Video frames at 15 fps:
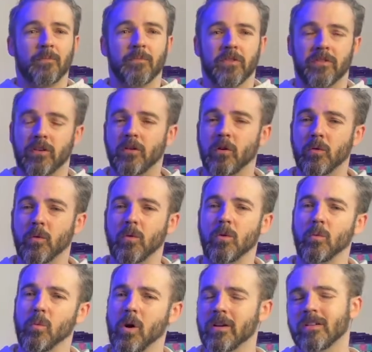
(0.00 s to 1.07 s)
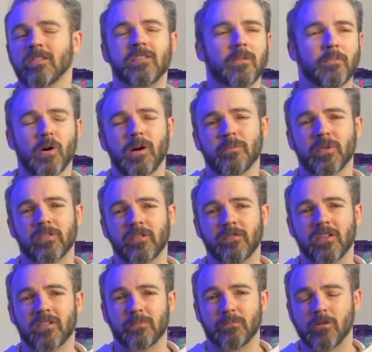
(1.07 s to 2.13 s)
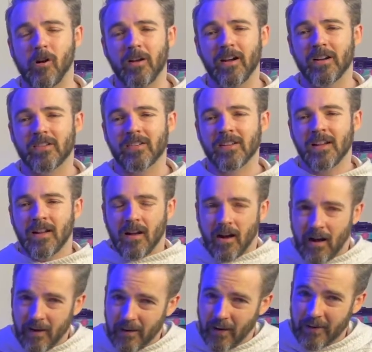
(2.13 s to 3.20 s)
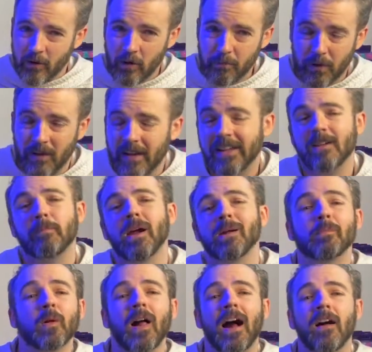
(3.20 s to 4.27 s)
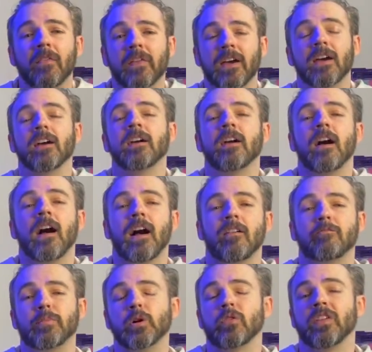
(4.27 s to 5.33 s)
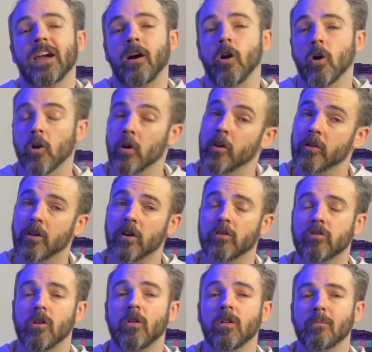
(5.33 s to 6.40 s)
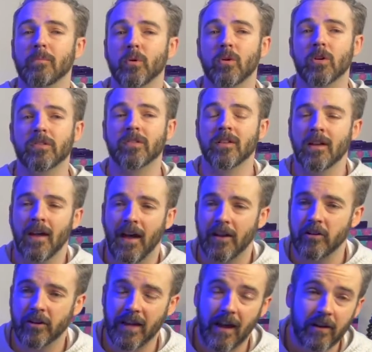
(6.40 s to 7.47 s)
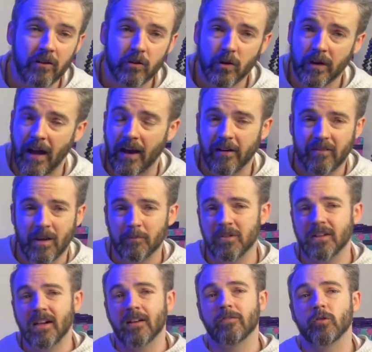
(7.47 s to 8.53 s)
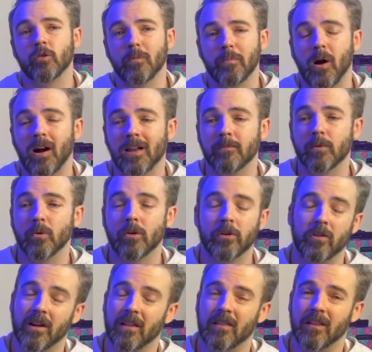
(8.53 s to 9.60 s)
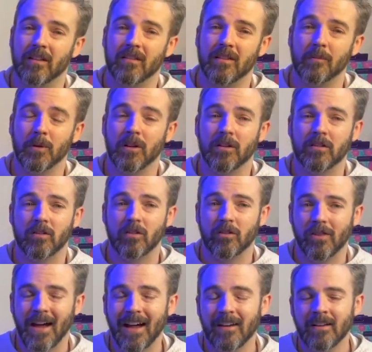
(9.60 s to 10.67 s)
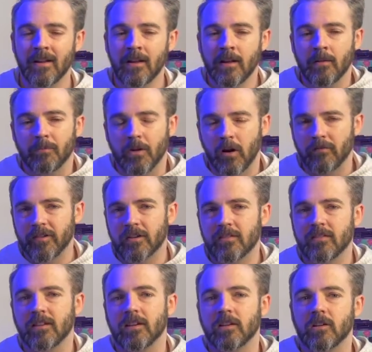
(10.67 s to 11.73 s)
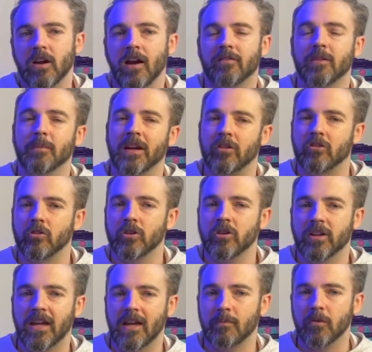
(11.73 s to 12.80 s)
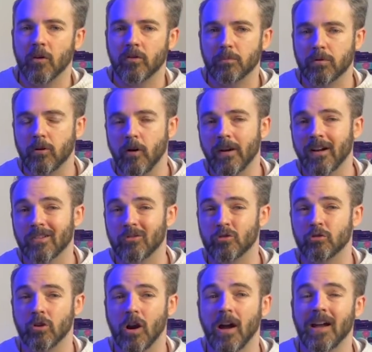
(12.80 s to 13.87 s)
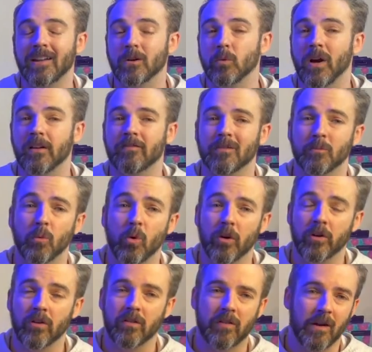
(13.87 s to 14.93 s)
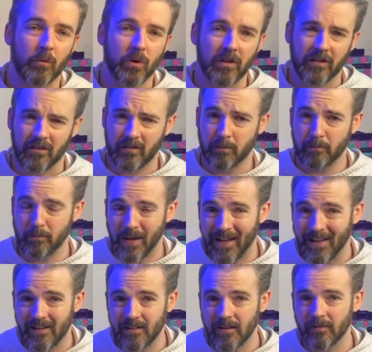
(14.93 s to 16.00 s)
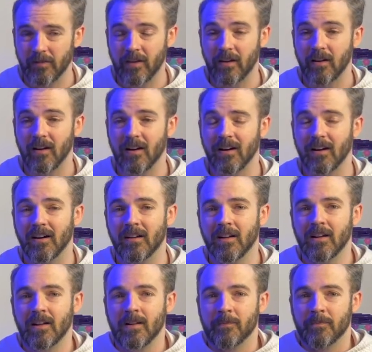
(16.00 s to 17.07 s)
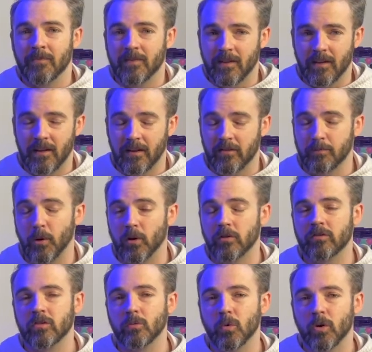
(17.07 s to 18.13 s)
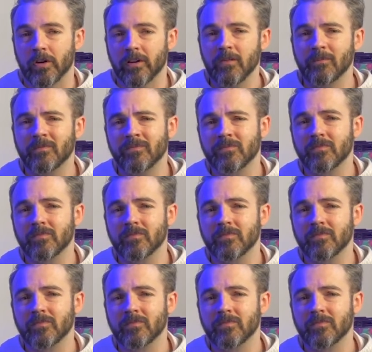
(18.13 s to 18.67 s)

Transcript: So what is the purpose of this product? I know plenty of people out there have built their own controller boards, and you can do it out of MDF or pine board or anything similar to that. Obviously, you have to make sure you keep those products dry and away from water, as they will expand if they're exposed to water.